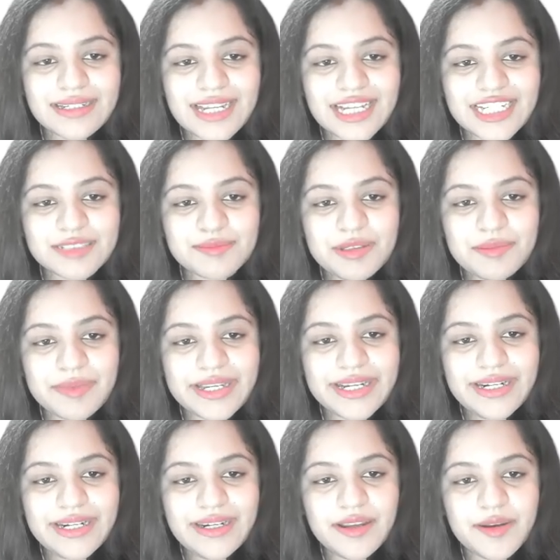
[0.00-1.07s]
been made
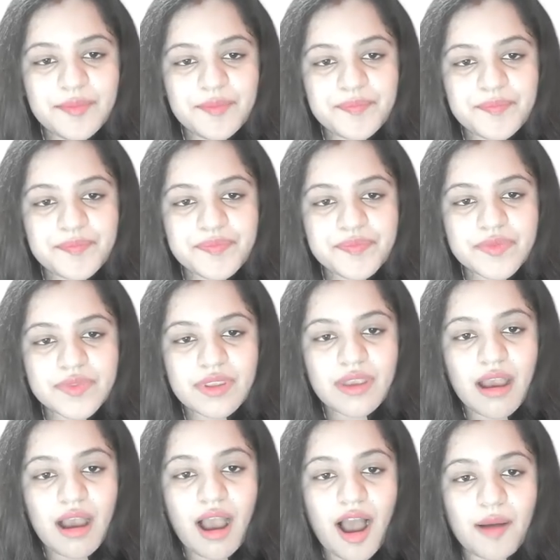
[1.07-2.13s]

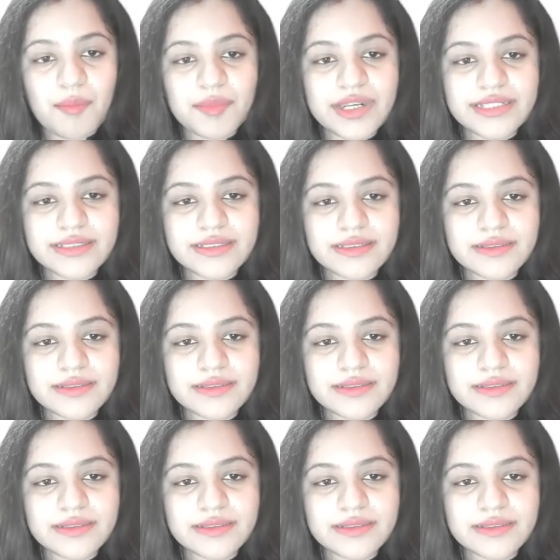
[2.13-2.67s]
harmless